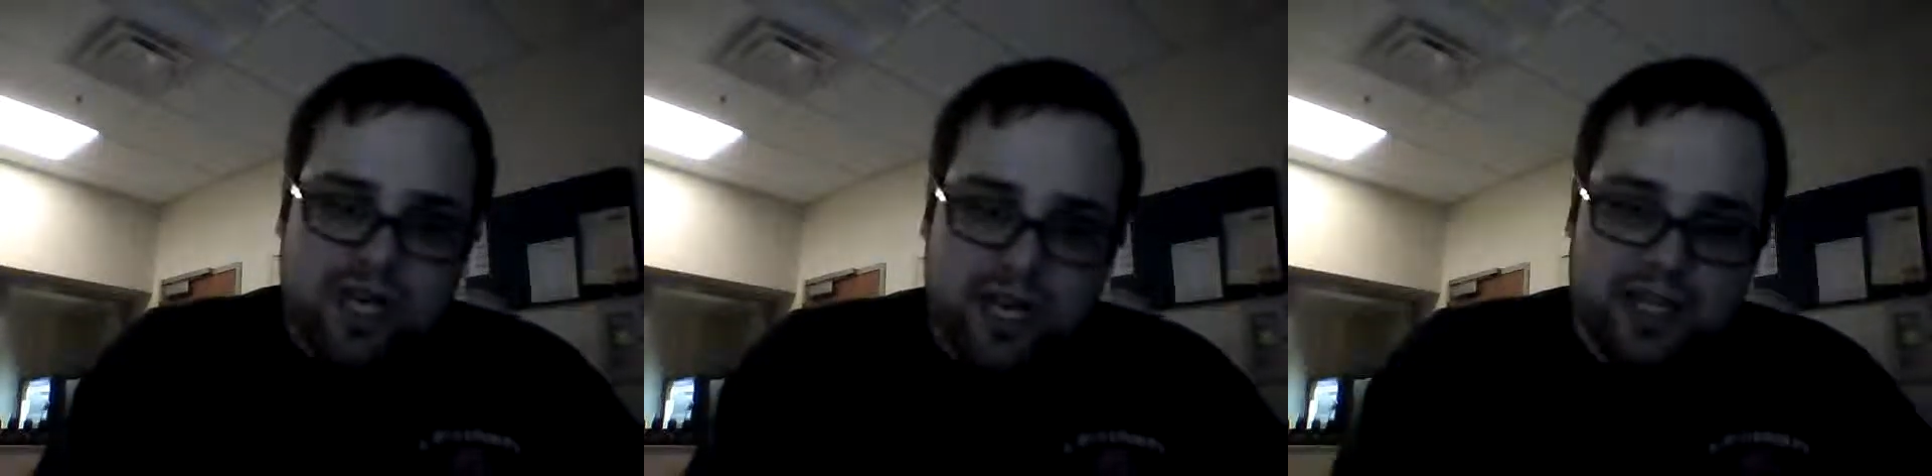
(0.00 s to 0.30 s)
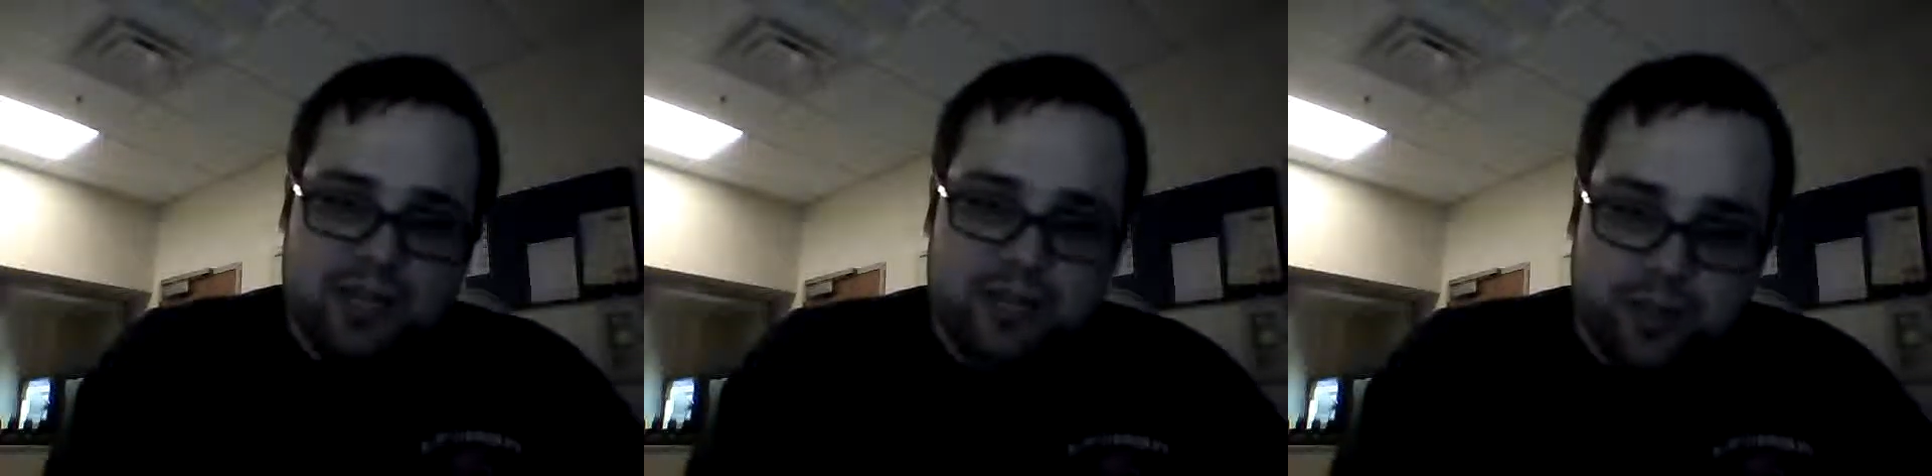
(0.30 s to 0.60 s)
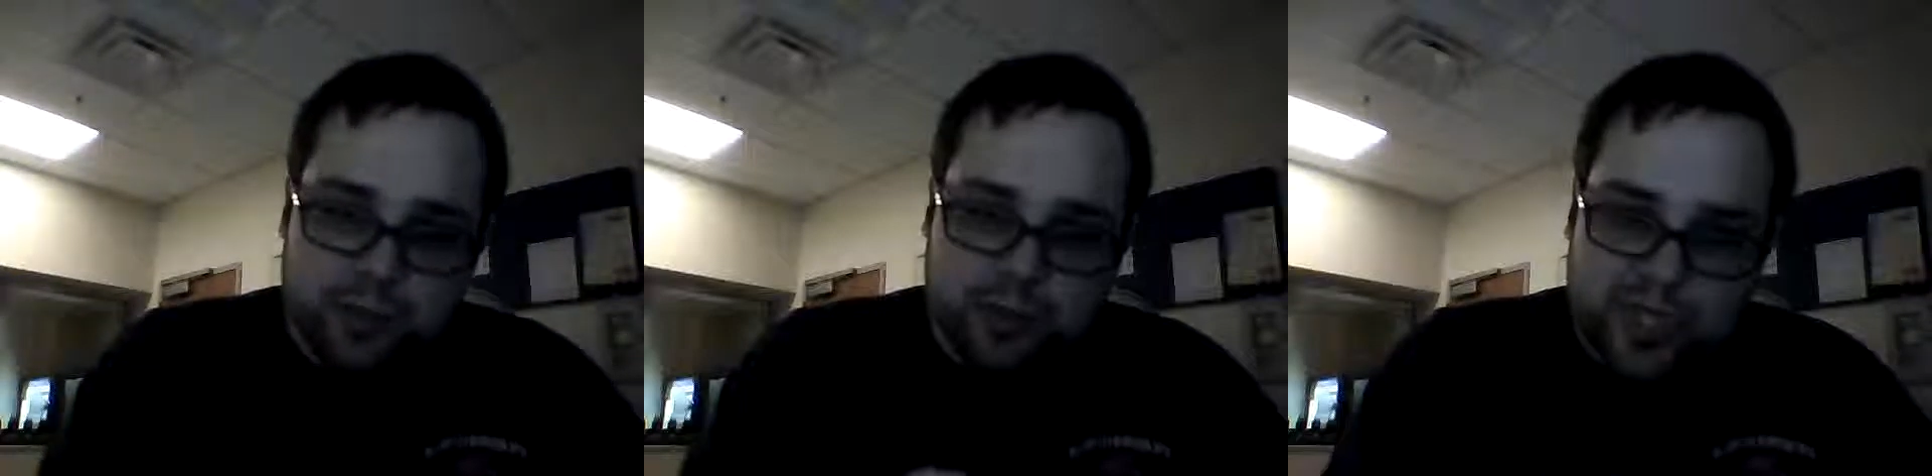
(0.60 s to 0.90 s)
not
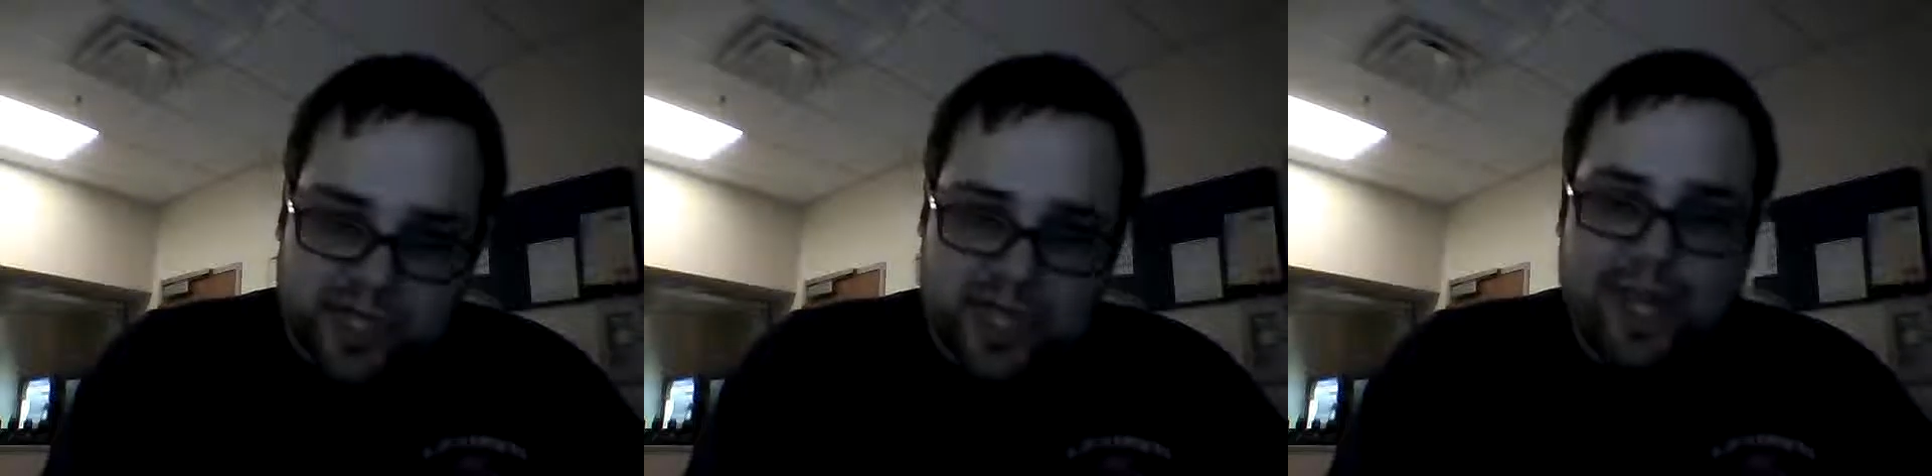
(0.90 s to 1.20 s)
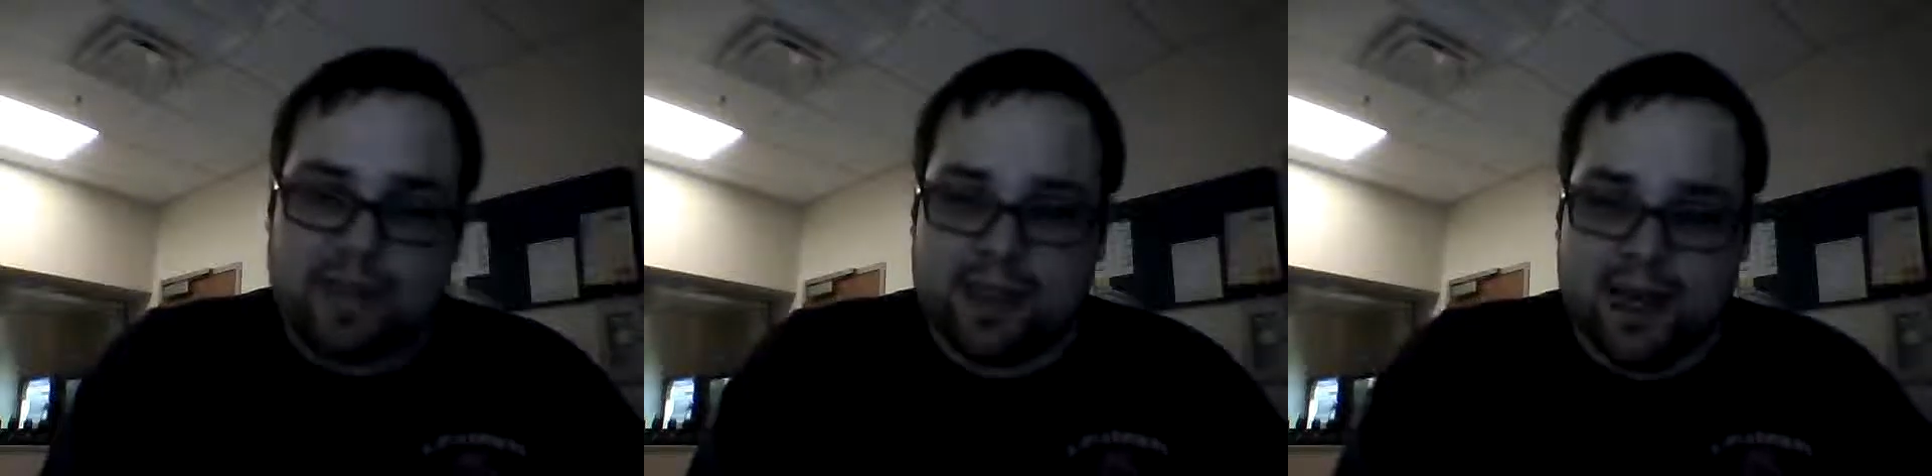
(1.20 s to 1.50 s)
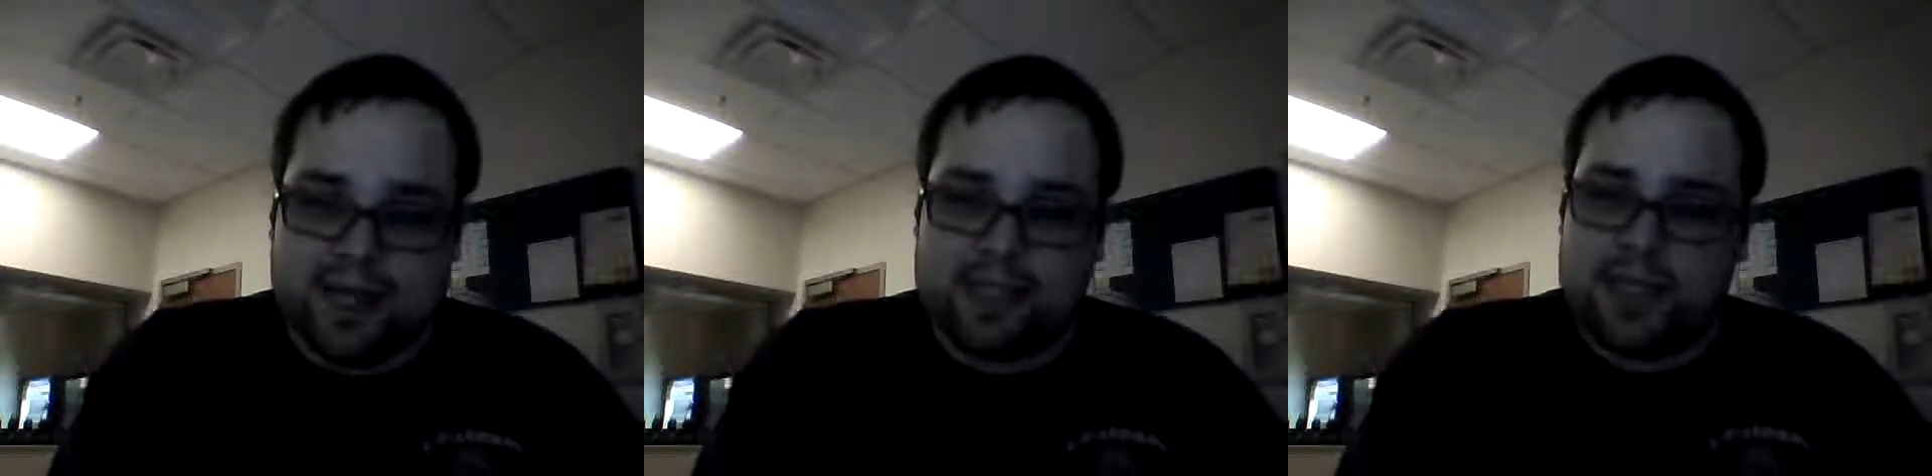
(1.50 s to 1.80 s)
usually like
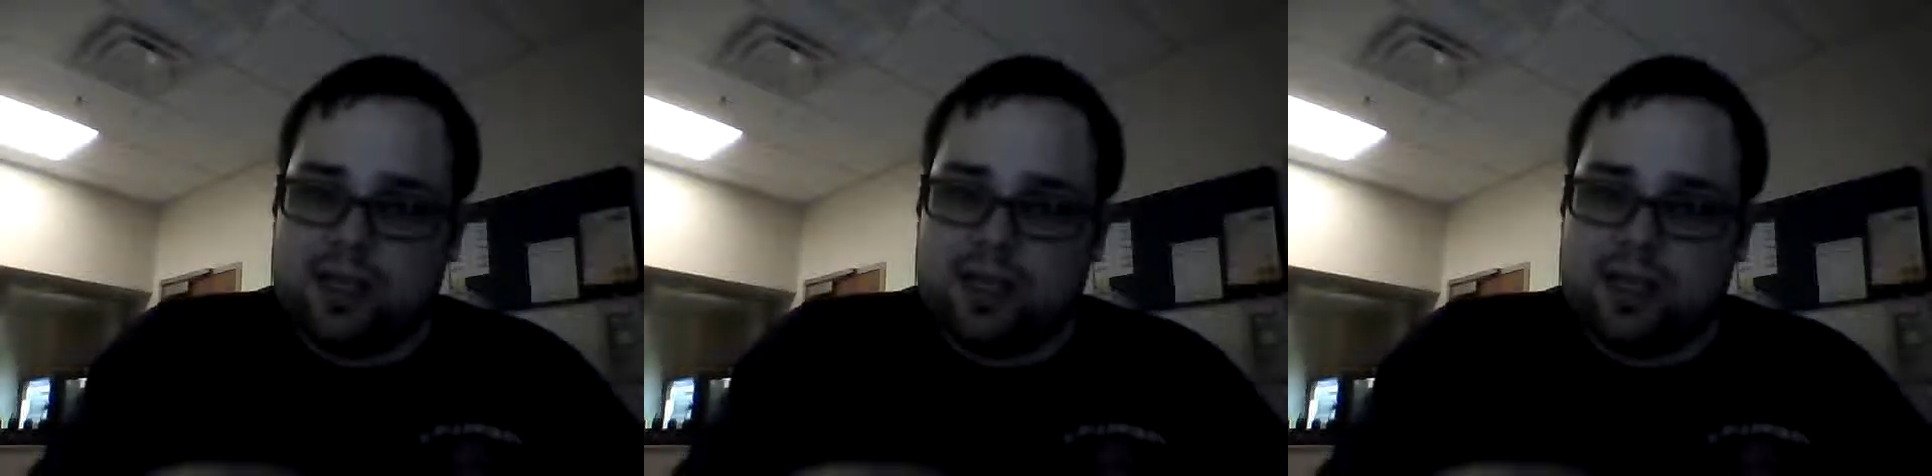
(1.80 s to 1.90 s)
that.